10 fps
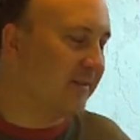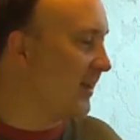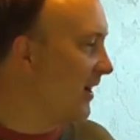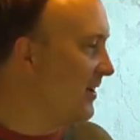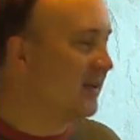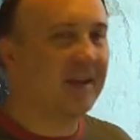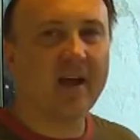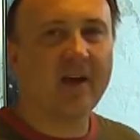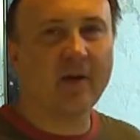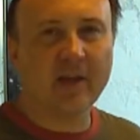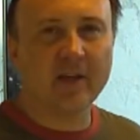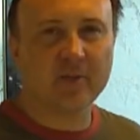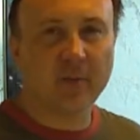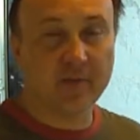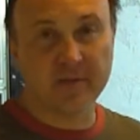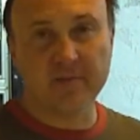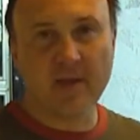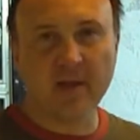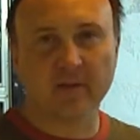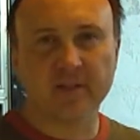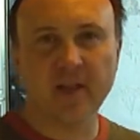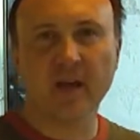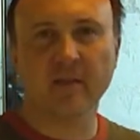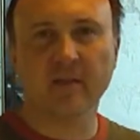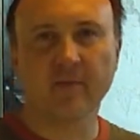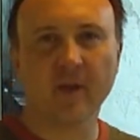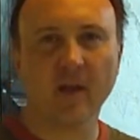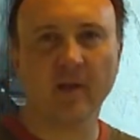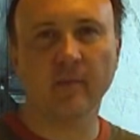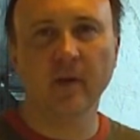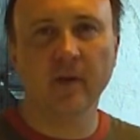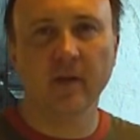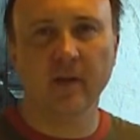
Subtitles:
The idea now is with the tomatoes, now that you've got them,